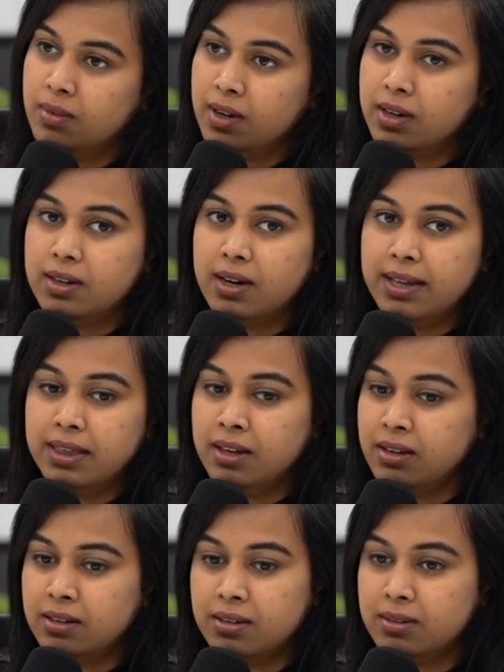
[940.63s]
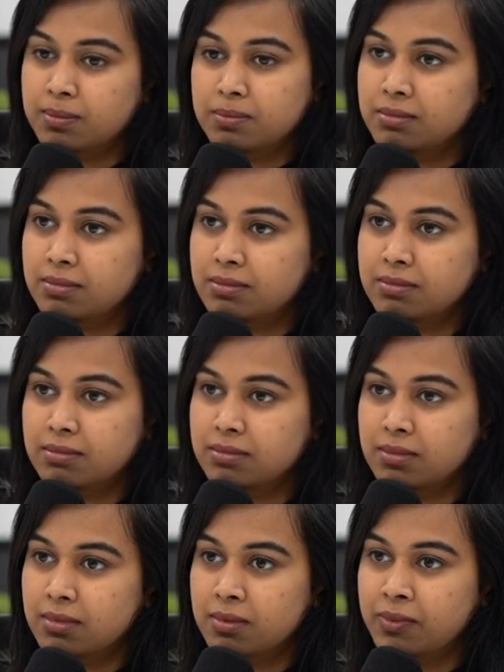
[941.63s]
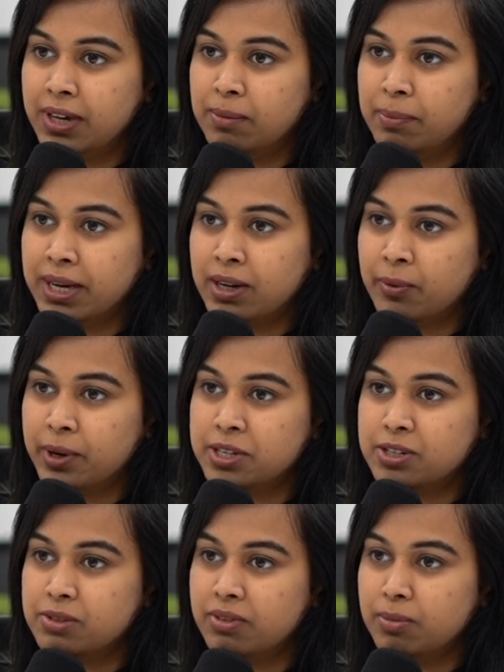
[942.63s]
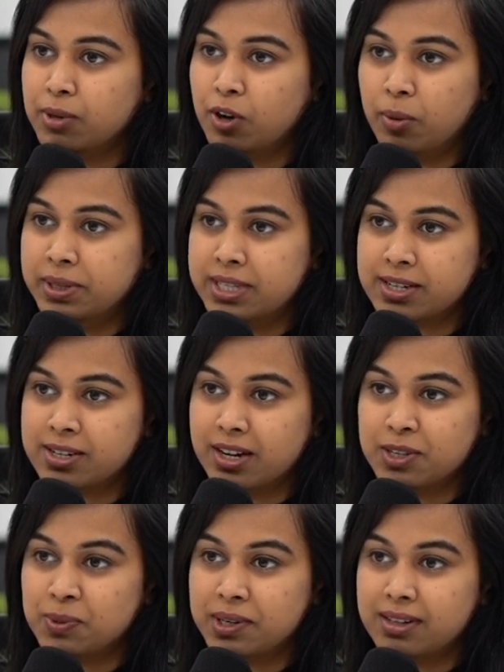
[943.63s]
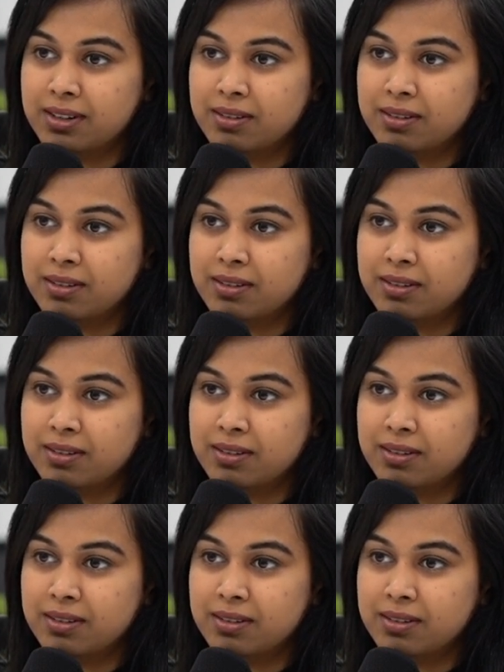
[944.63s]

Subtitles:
Yeah, and I think we'll pick questions from the comment section as well.